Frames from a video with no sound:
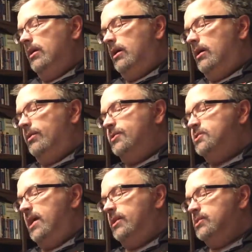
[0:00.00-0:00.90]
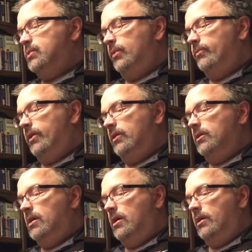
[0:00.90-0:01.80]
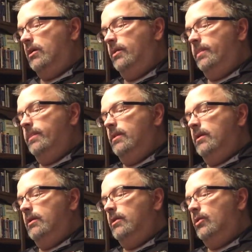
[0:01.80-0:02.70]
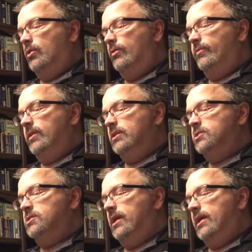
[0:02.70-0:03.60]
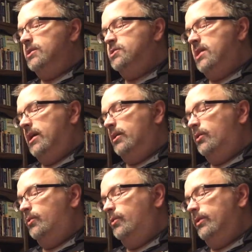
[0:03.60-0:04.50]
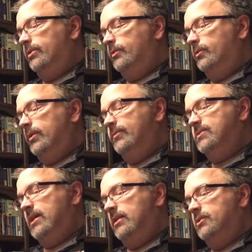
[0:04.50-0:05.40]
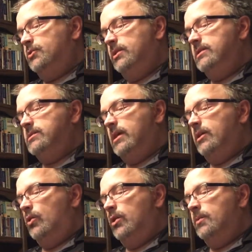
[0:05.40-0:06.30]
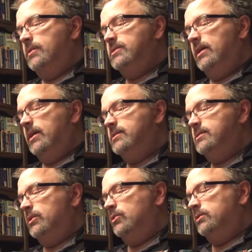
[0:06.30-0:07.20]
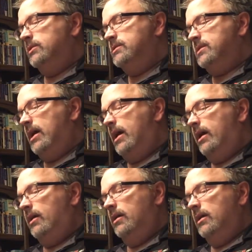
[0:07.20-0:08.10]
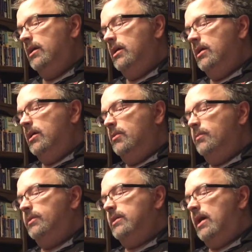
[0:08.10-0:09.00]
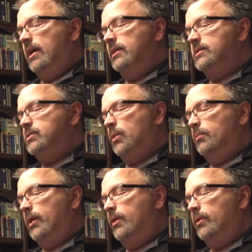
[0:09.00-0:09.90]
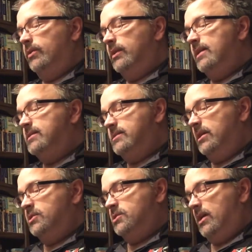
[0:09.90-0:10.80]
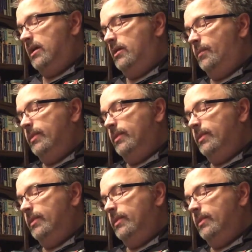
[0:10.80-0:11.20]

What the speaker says: All the shadows were very long. The whole village lay in shadow, with the roofs and trees like ornaments against a golden sky. But the islands were bright with late sunshine,